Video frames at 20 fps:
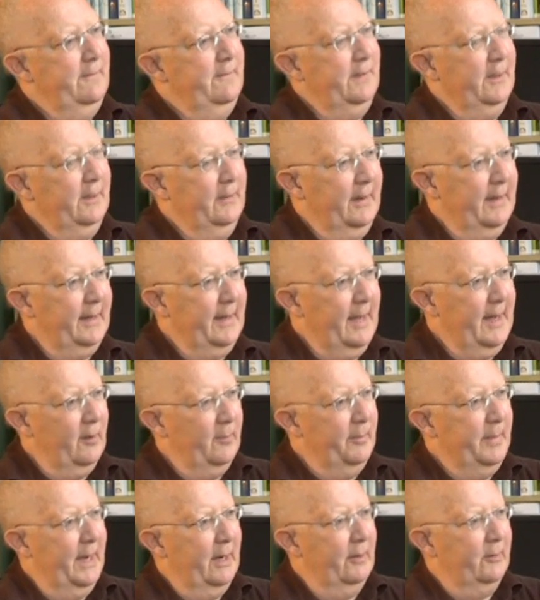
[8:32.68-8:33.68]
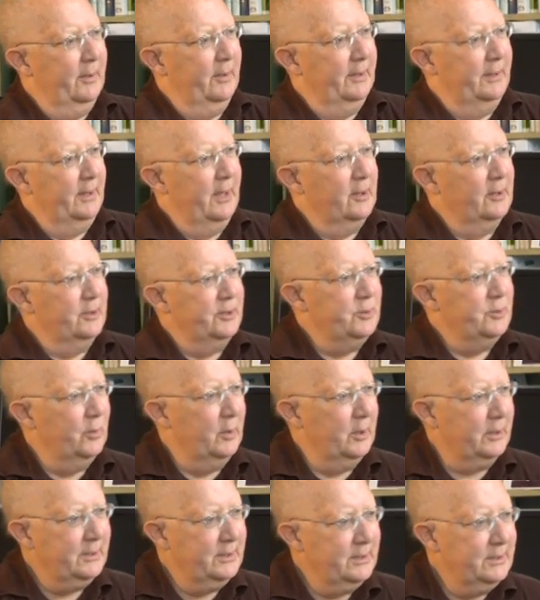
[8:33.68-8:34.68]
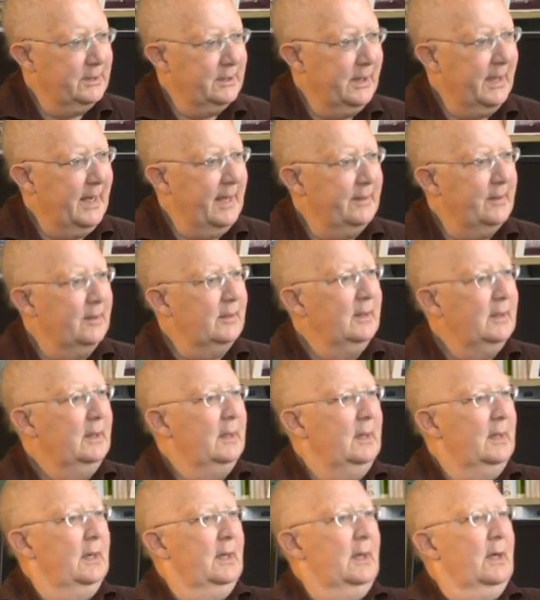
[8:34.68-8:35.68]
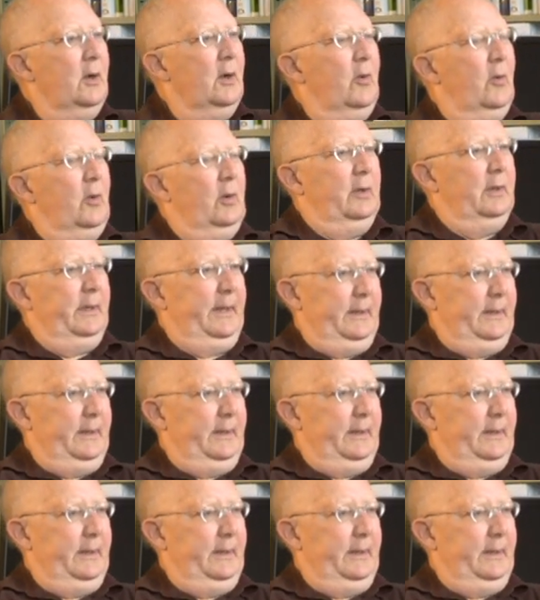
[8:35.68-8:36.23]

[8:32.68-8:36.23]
figure out how power and knowledge work together or